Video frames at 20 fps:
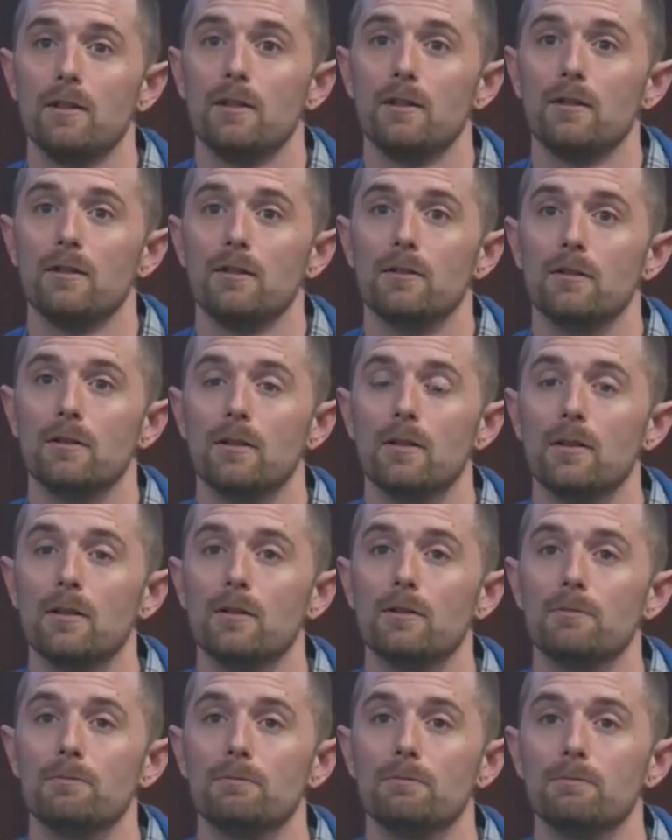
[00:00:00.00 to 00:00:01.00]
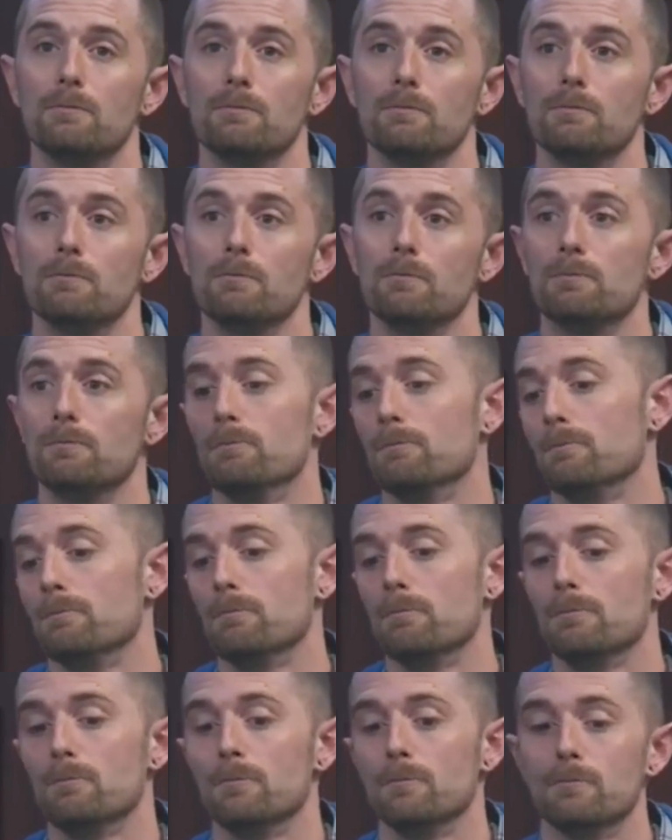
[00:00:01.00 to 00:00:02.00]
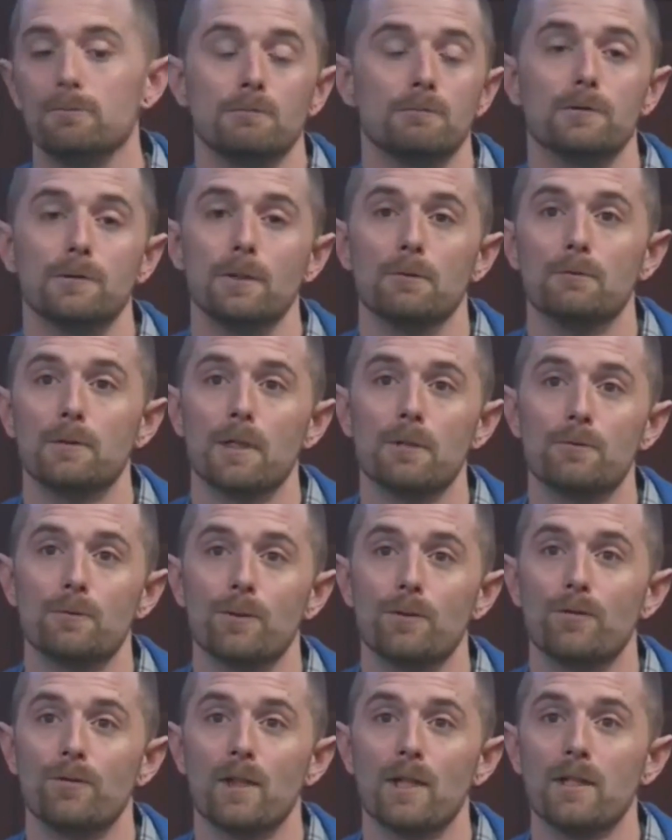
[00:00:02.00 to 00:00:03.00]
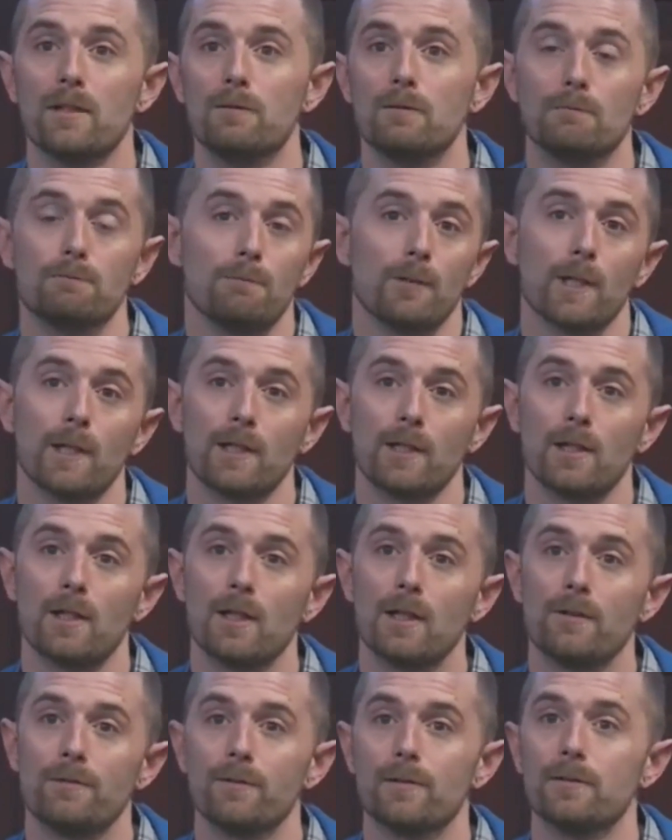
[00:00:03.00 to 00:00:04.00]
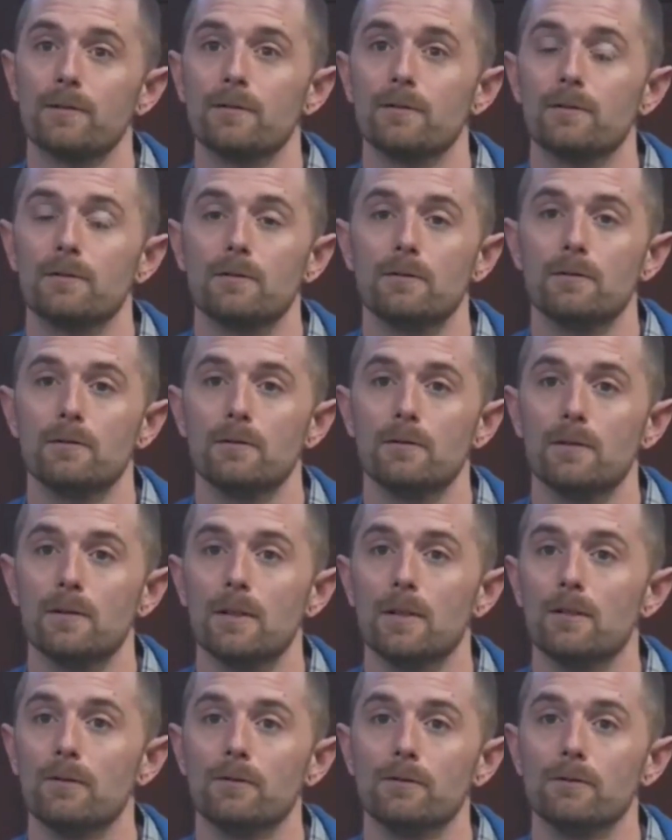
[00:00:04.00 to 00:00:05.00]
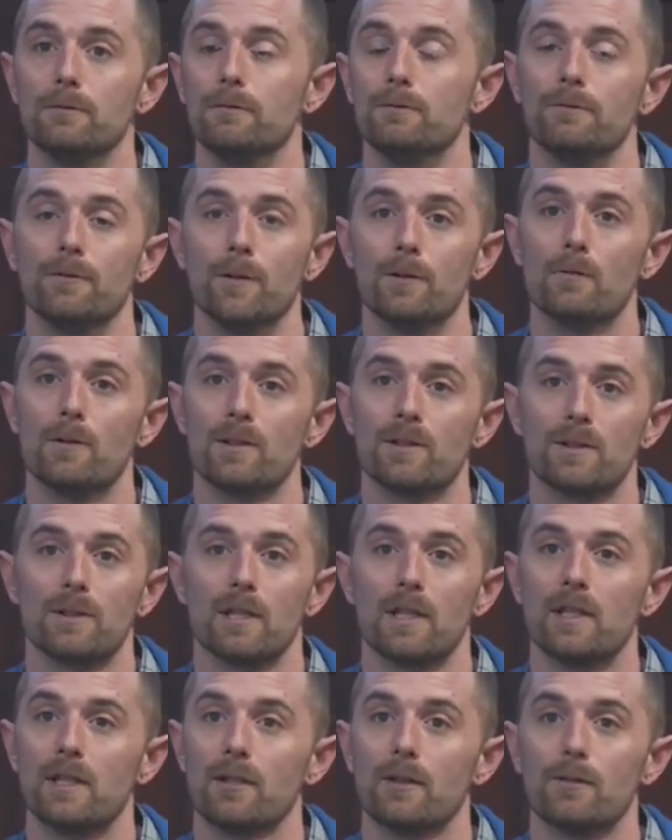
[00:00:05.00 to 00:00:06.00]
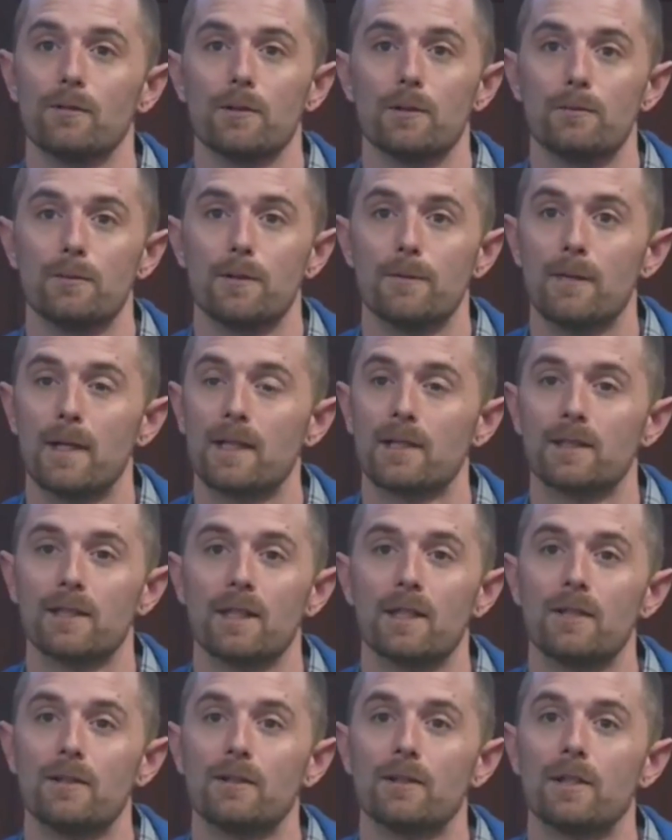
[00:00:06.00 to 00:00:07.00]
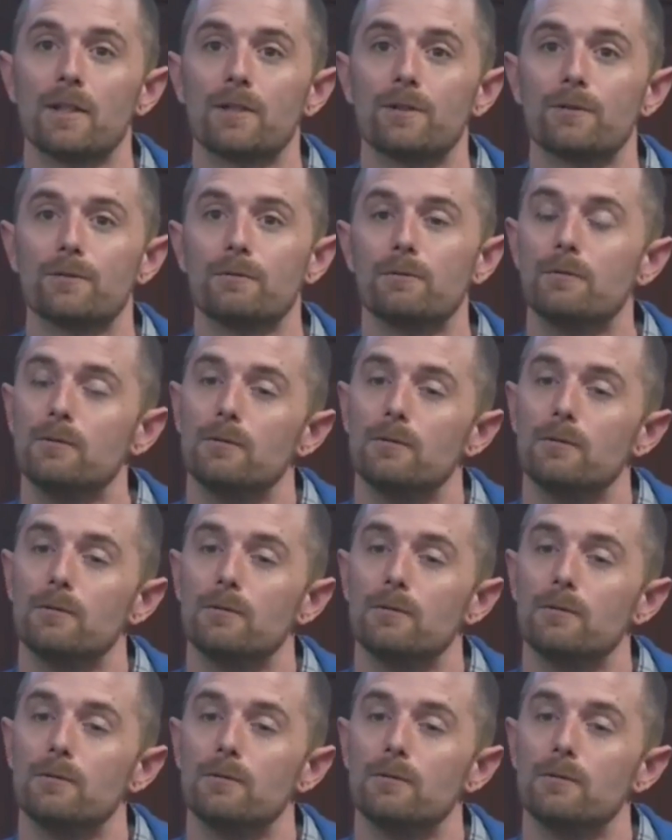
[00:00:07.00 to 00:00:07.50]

Okay. Um, sometimes we'd fight, break it off, and you know, a few months later we'd be back together. I don't.